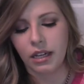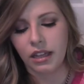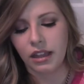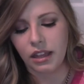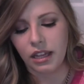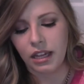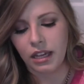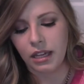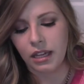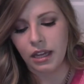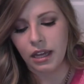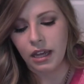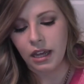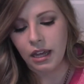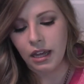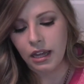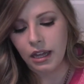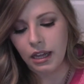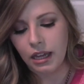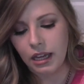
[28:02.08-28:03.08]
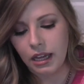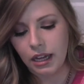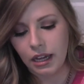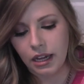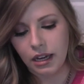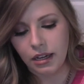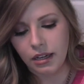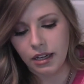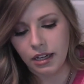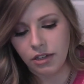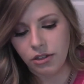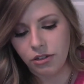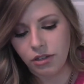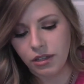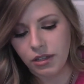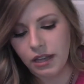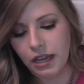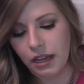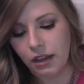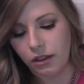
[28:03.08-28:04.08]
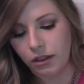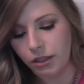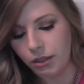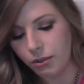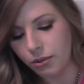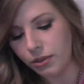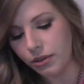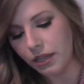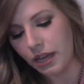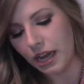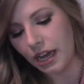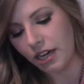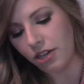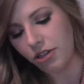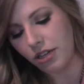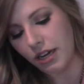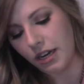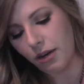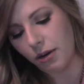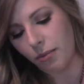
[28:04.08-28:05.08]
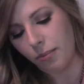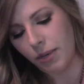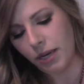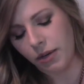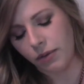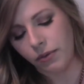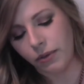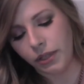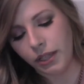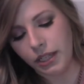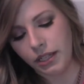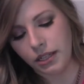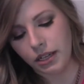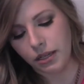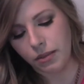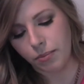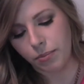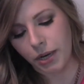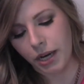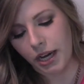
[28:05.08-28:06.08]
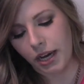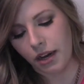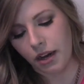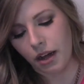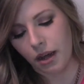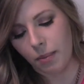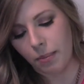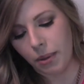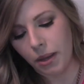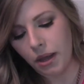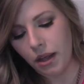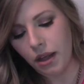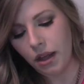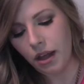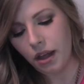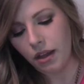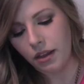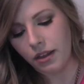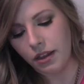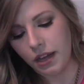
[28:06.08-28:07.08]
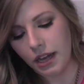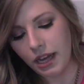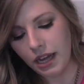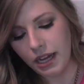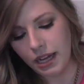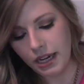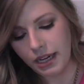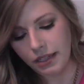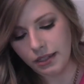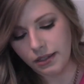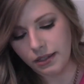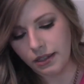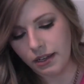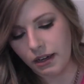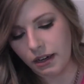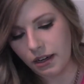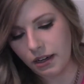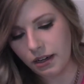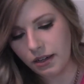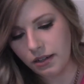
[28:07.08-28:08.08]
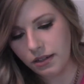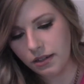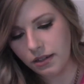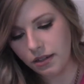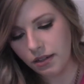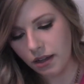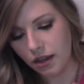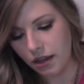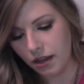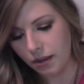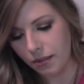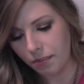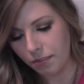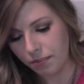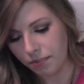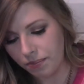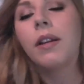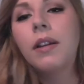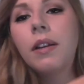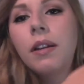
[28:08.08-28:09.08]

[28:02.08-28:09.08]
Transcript: I think, and it's just a loose eyeshadow, but it really does brighten up the eyes. And so